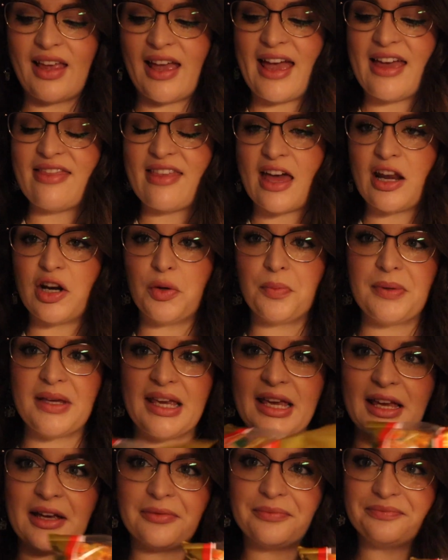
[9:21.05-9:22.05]
and that'll
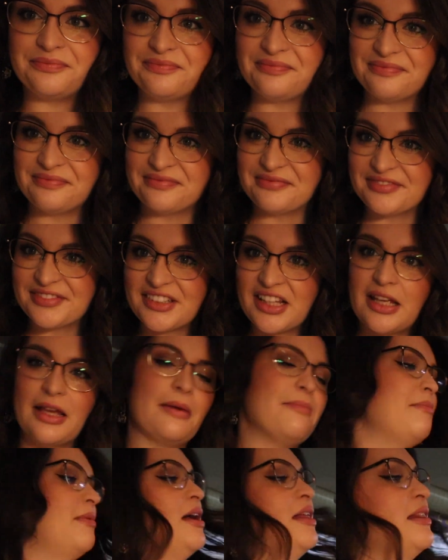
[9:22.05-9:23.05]
be
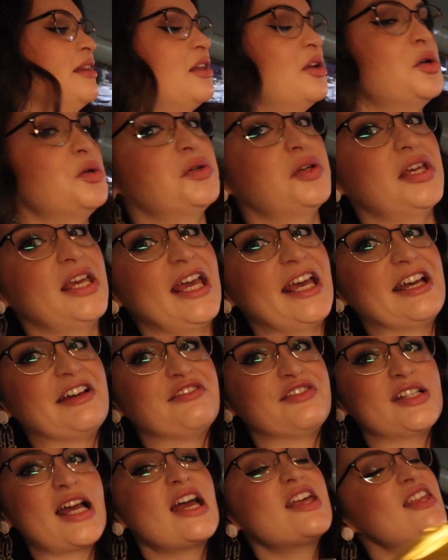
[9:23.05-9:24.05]
my little
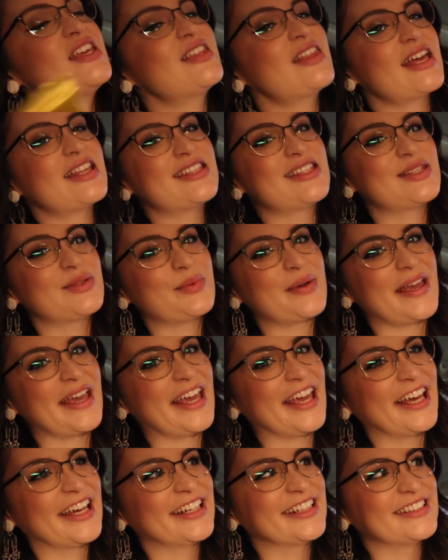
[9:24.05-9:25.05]
gift. I think that's
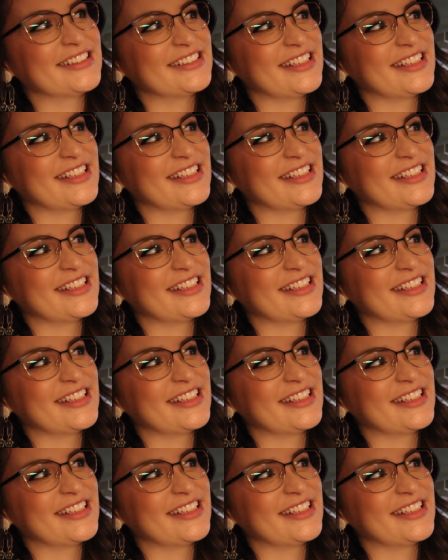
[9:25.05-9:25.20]
sweet.